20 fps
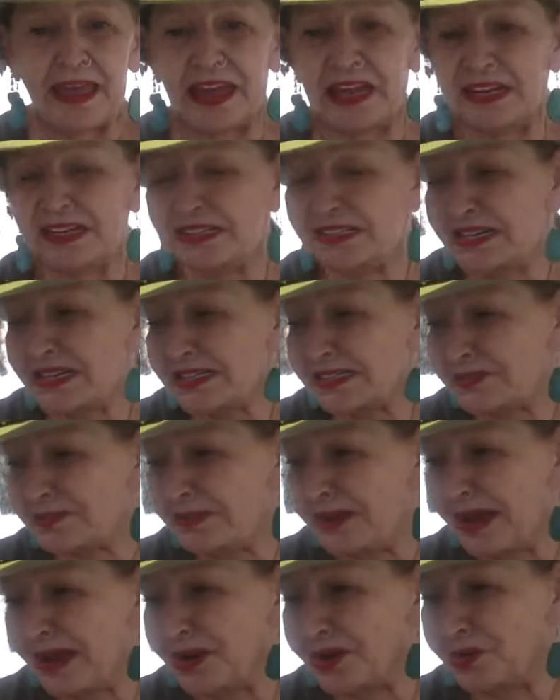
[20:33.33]
And it doesn't
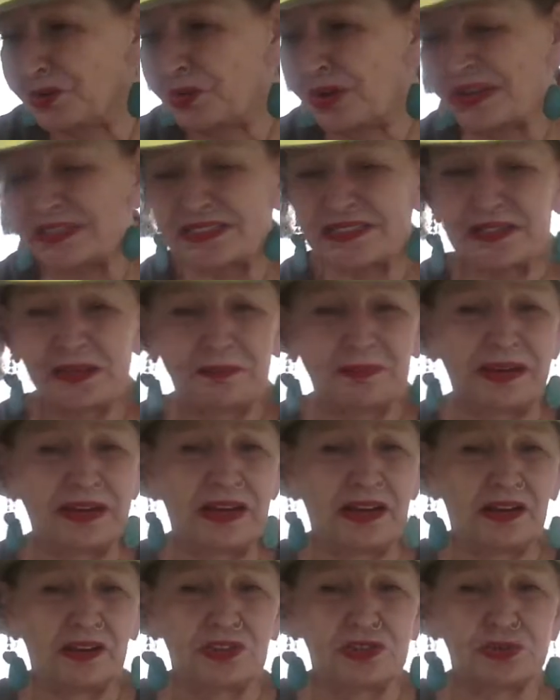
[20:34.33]
matter what
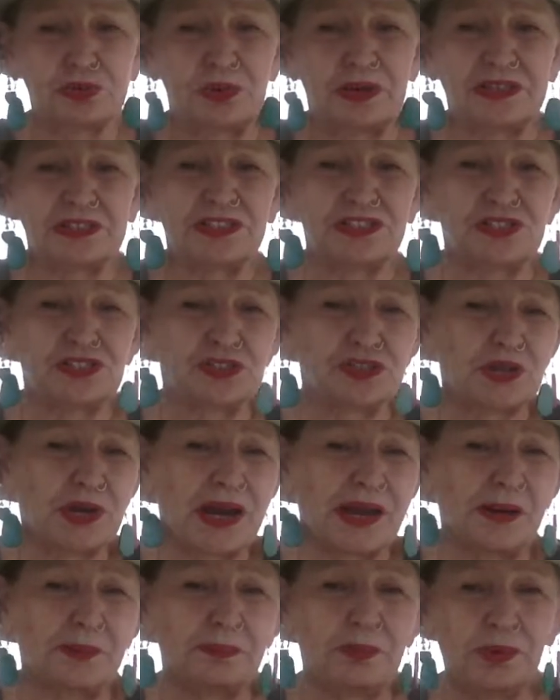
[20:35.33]
somebody else wants to
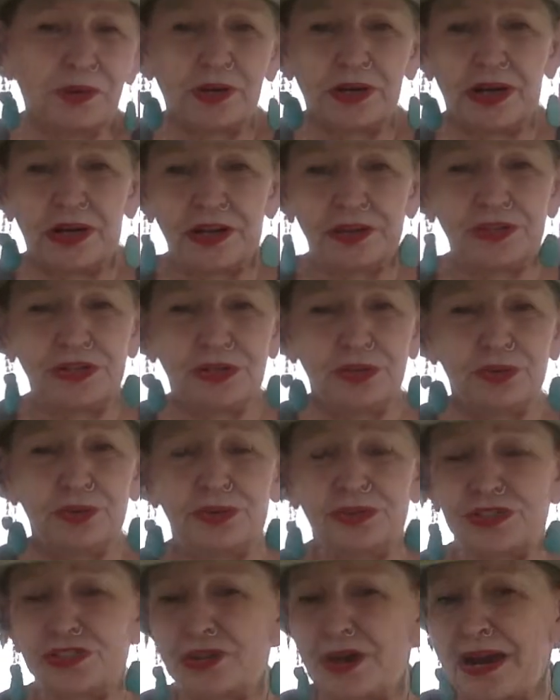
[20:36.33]
try to put on you
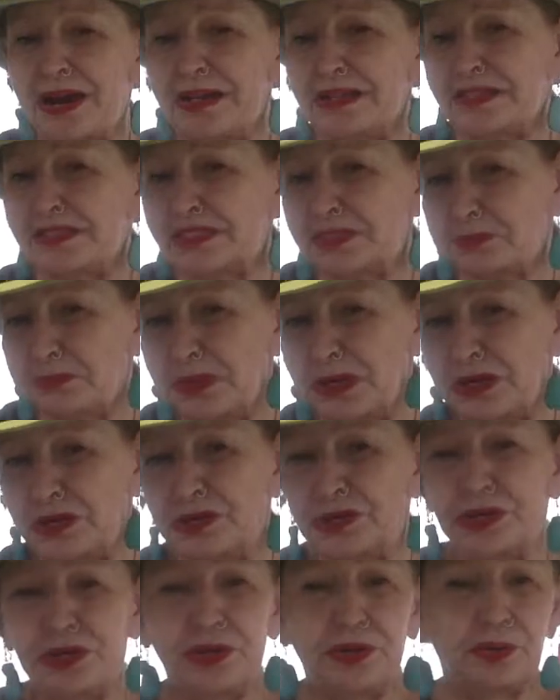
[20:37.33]
and try to
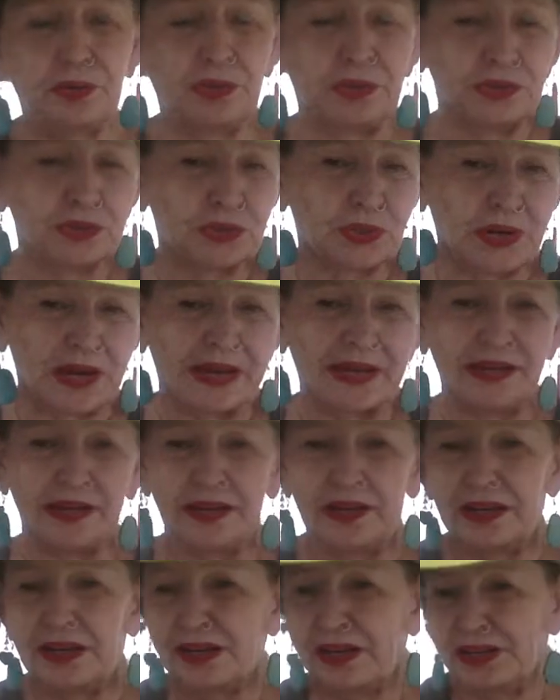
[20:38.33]
smear you and try to,
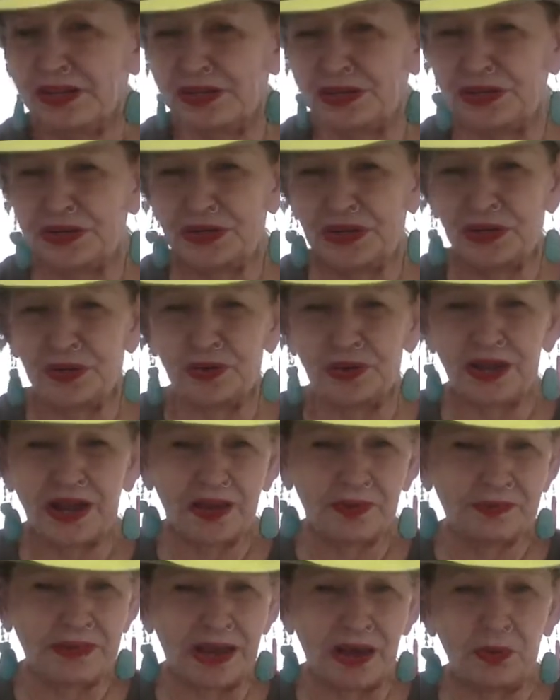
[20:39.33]
you know,
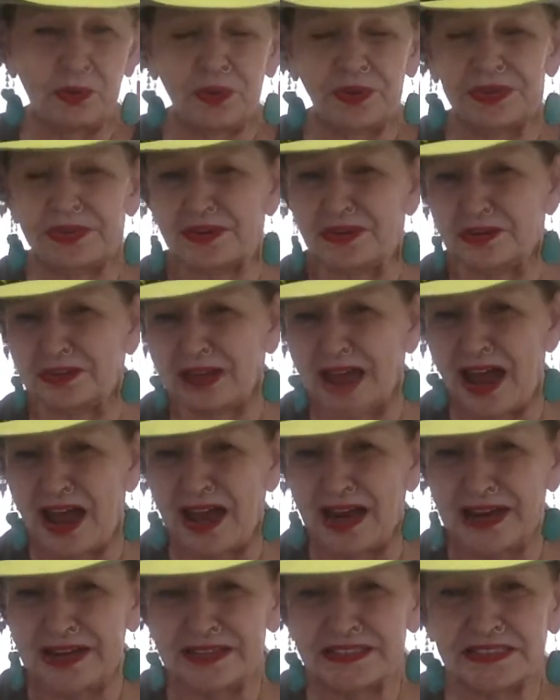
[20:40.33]
come out with their
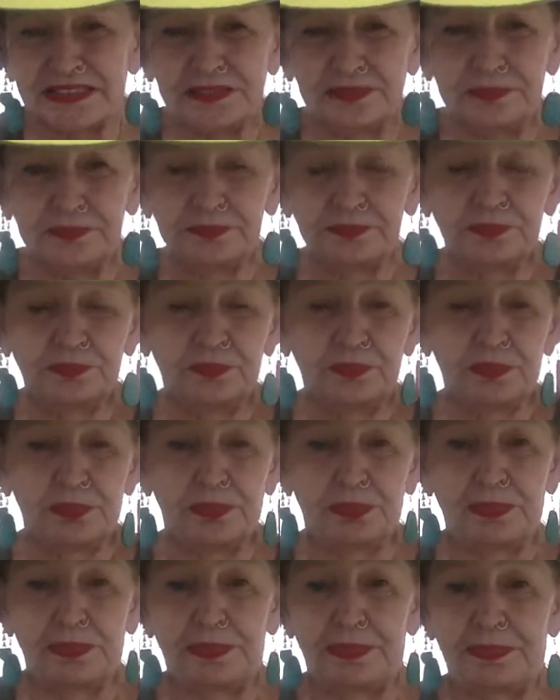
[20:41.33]
lies.
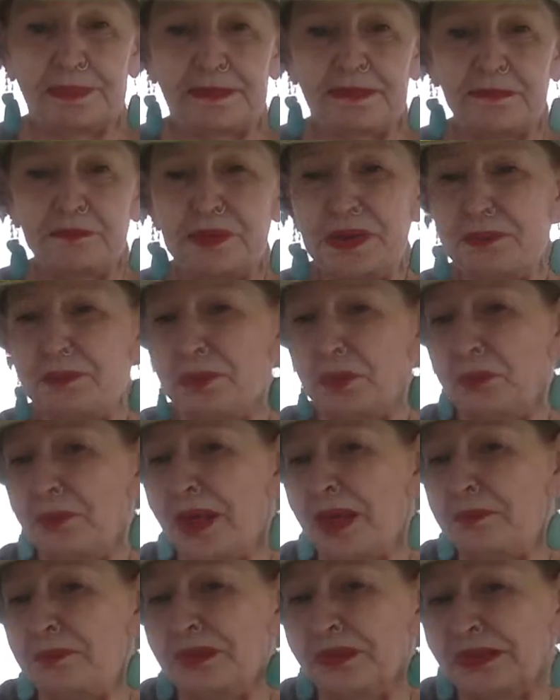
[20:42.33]
People
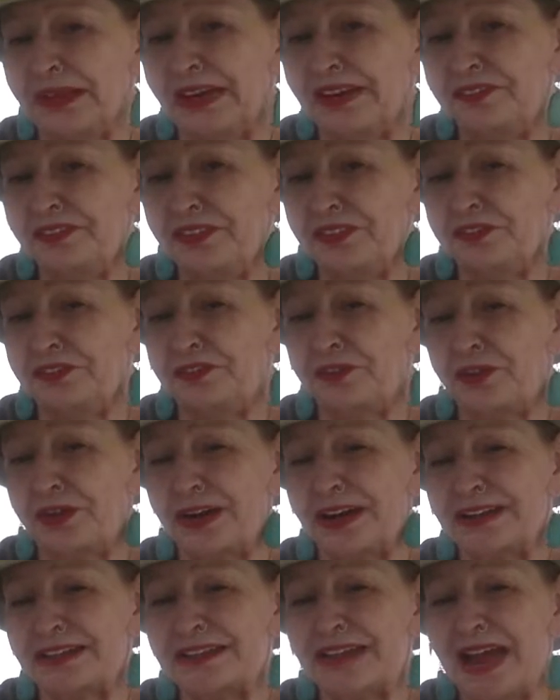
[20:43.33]
may believe it for
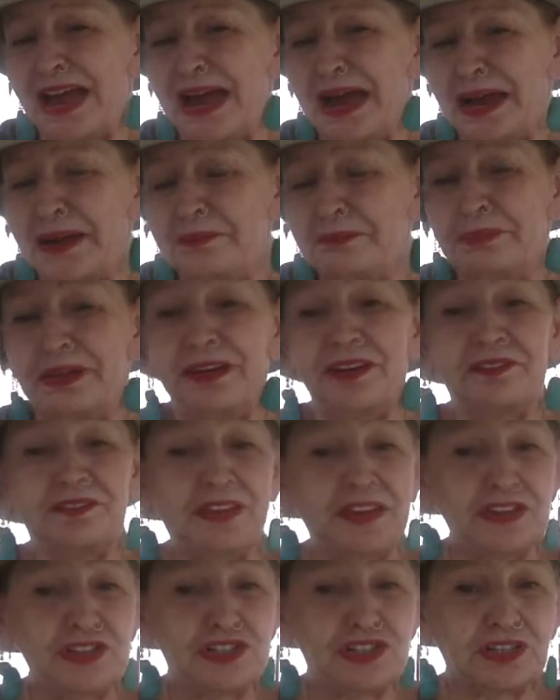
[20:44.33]
a time, but
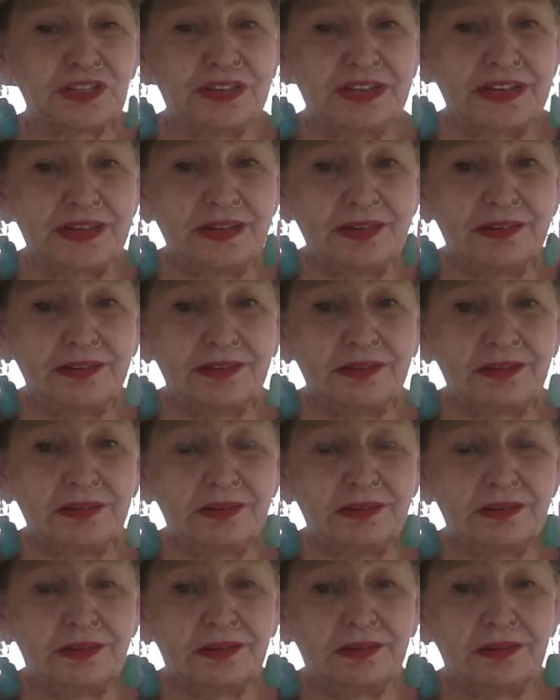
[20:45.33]
eventually
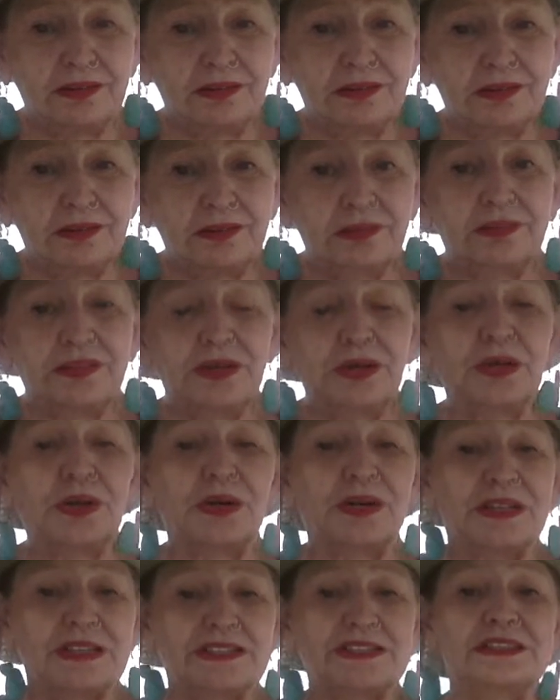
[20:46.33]
they're
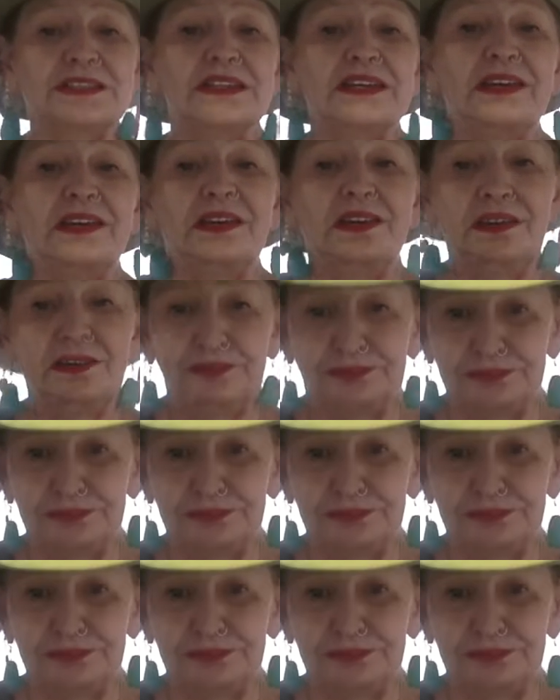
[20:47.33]
going to see